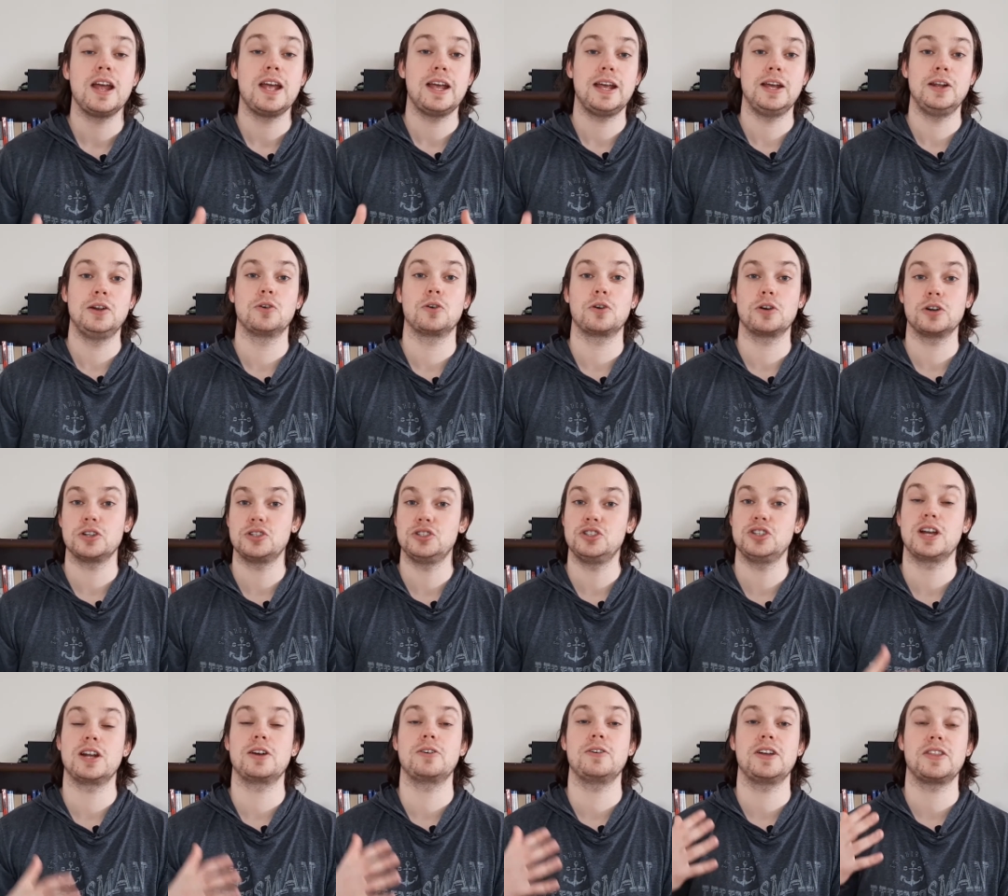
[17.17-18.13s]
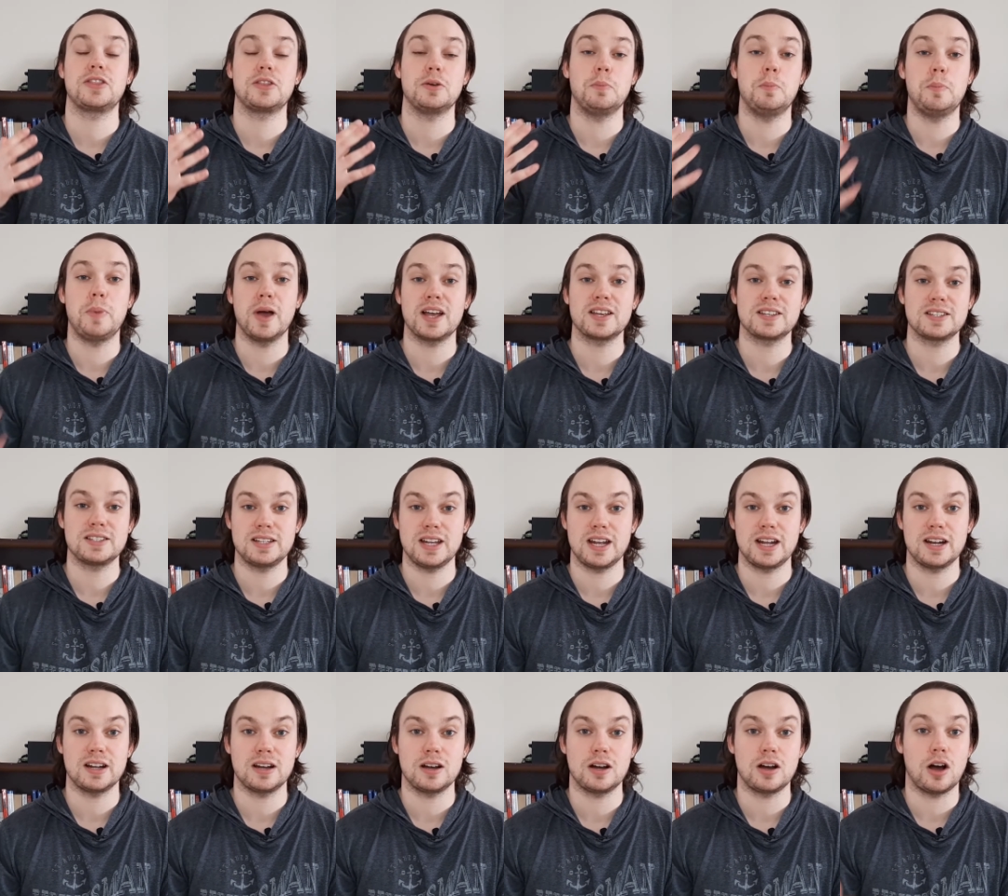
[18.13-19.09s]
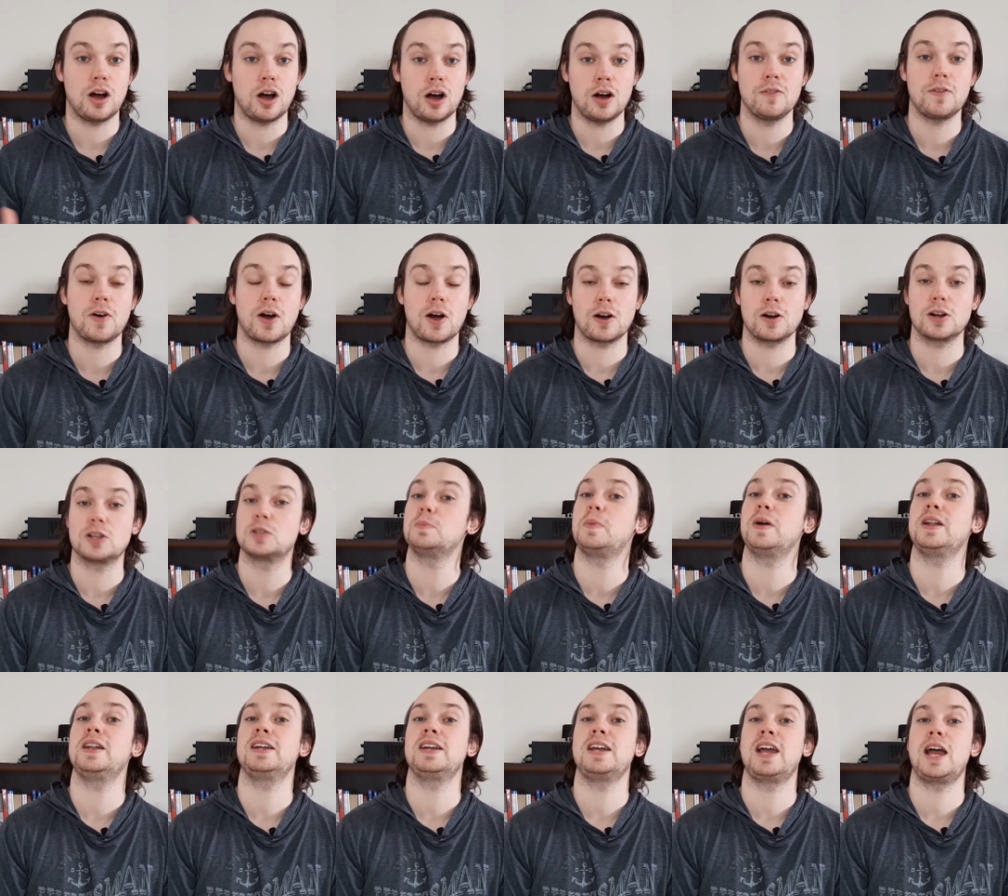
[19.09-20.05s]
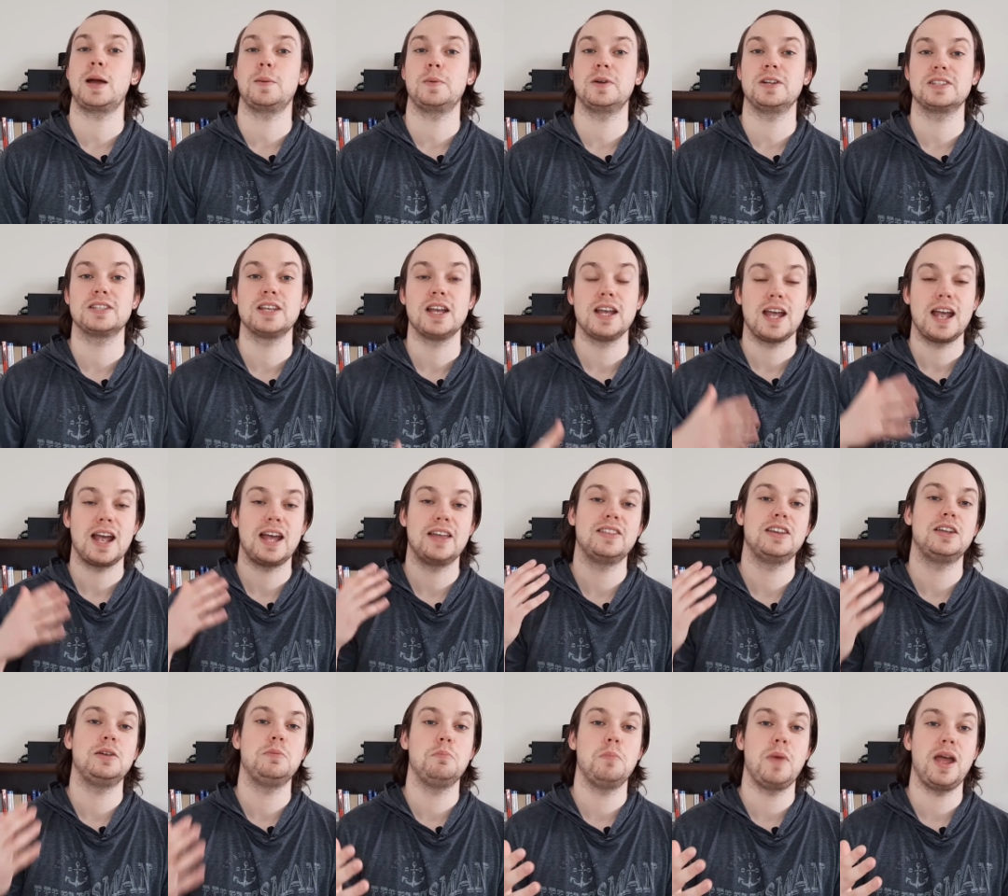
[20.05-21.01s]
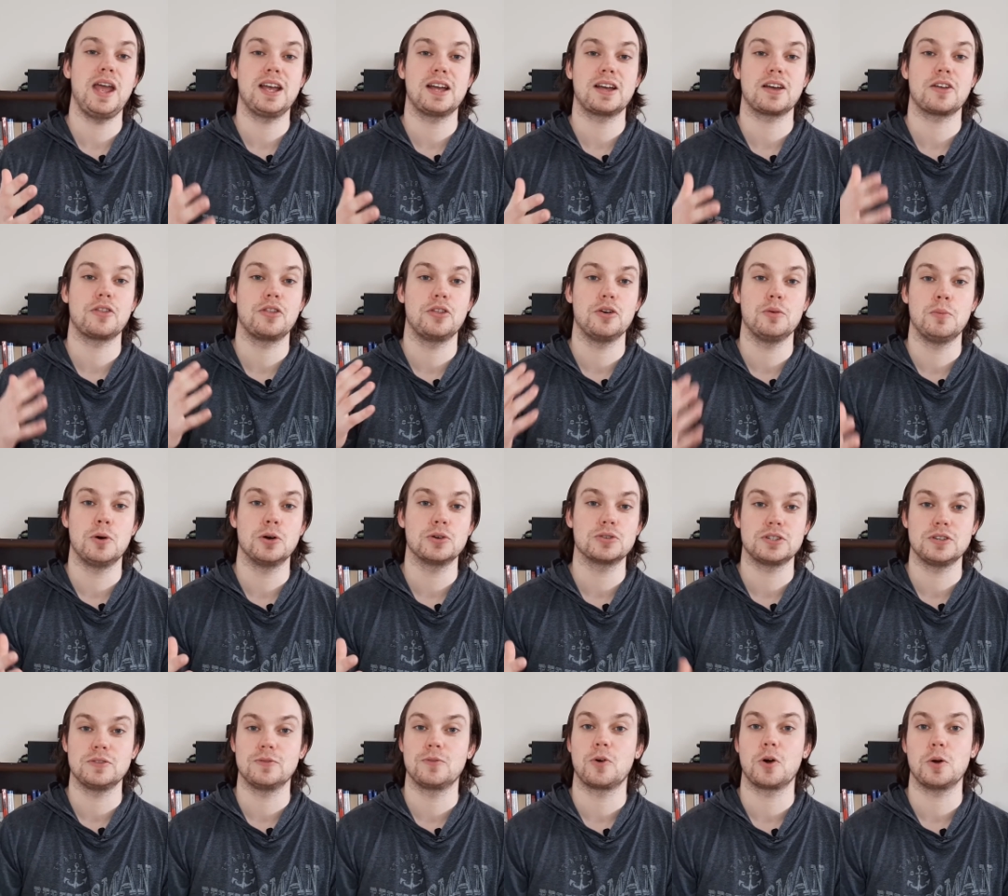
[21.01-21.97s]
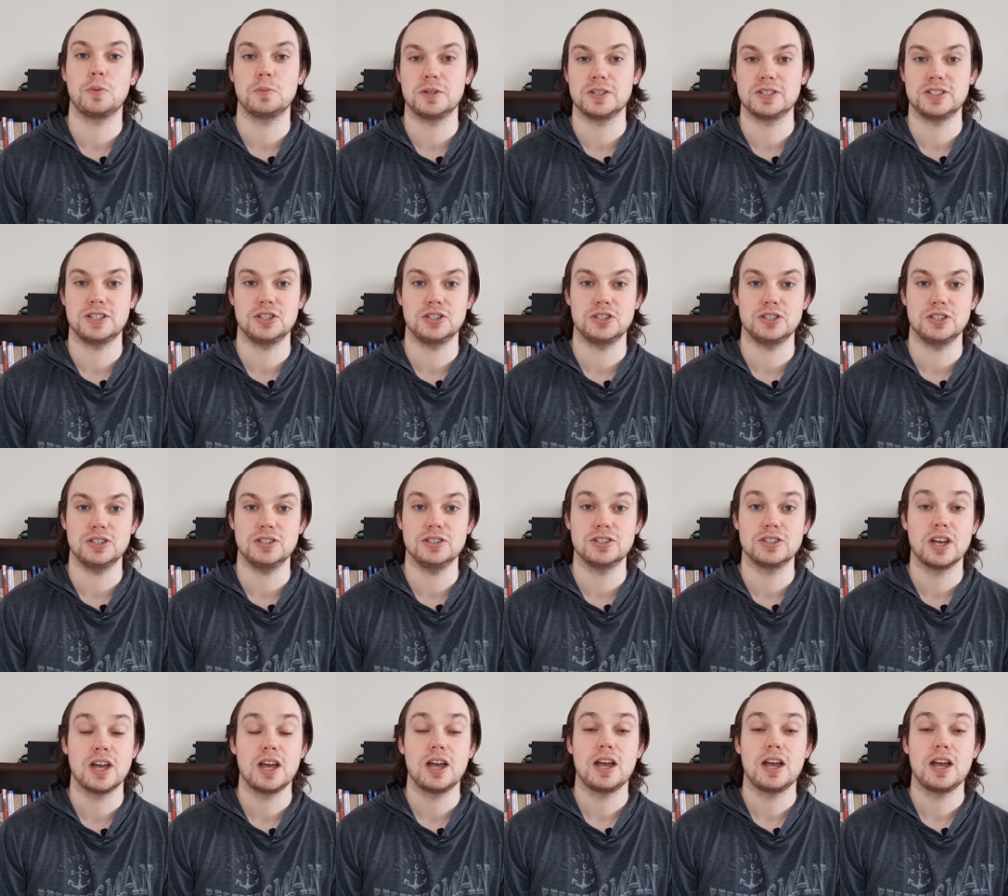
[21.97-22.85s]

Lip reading: in order to generate the best data of our spending habits and then make the most informed decisions